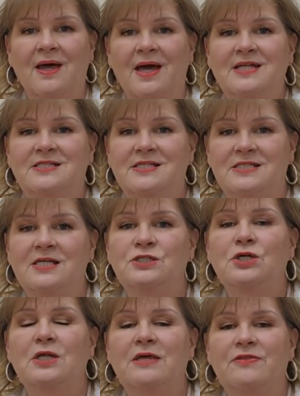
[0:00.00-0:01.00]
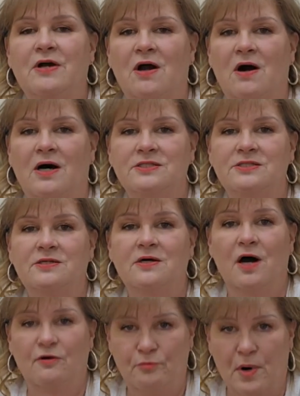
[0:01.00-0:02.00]
It's essentially the cost
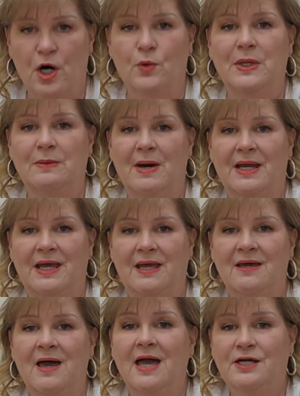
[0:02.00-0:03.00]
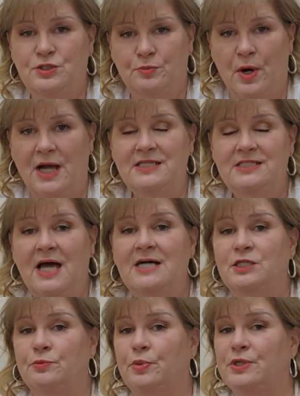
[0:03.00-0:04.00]
of borrowing money, expressed
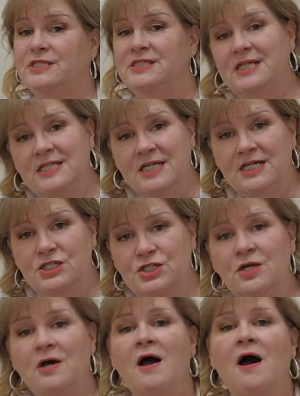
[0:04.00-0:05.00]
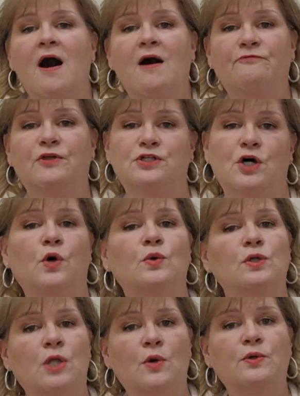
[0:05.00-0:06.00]
as a percentage of the
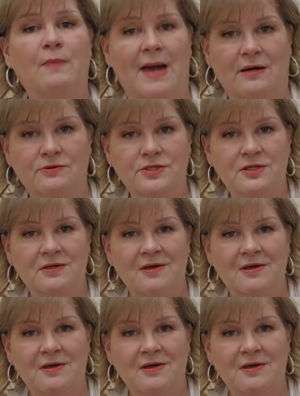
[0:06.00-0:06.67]
total loan amount.